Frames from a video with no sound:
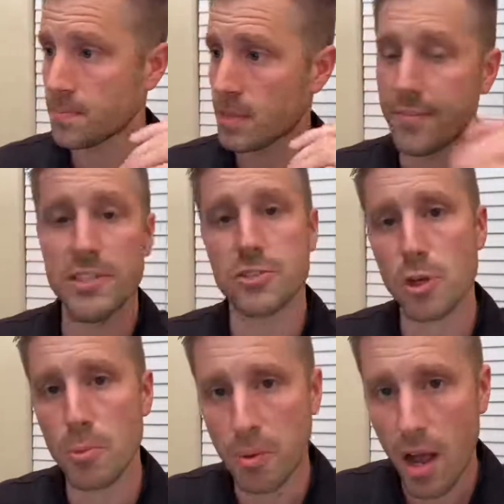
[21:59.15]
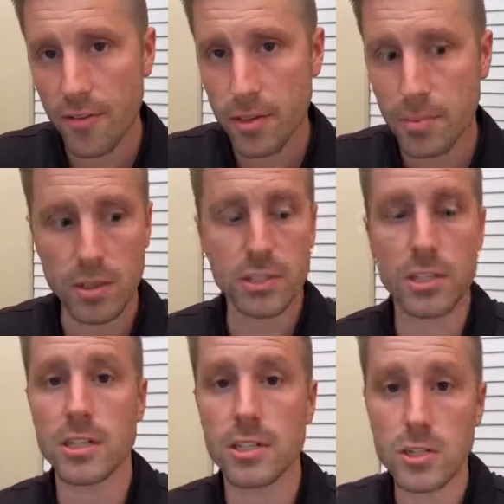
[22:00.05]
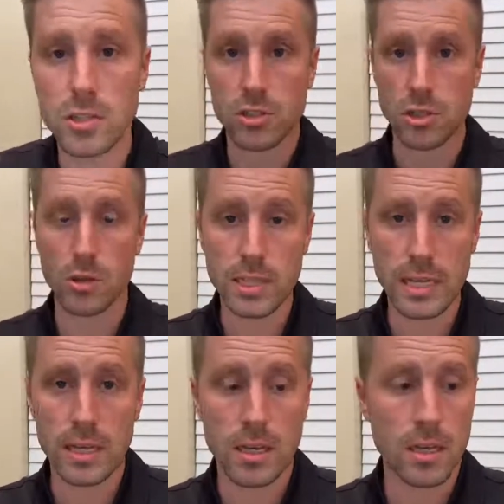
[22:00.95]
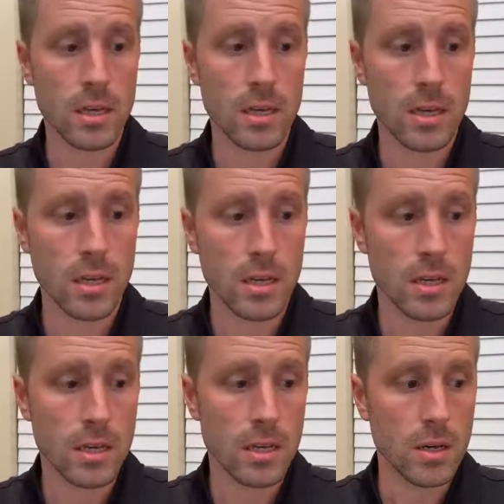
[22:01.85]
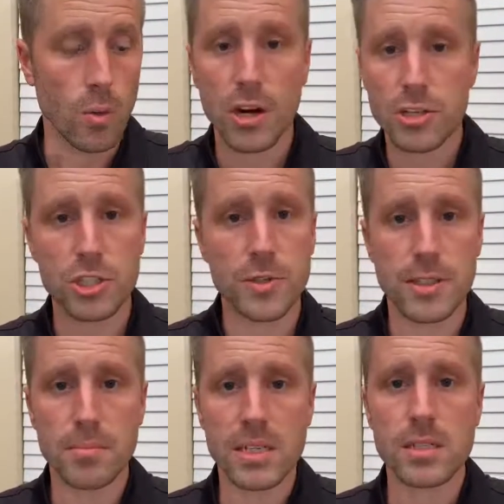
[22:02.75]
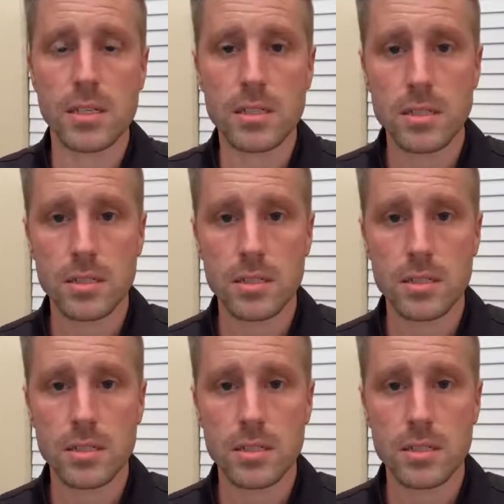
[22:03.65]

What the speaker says: If it's so profitable and you're going to do consulting, why aren't you in the business?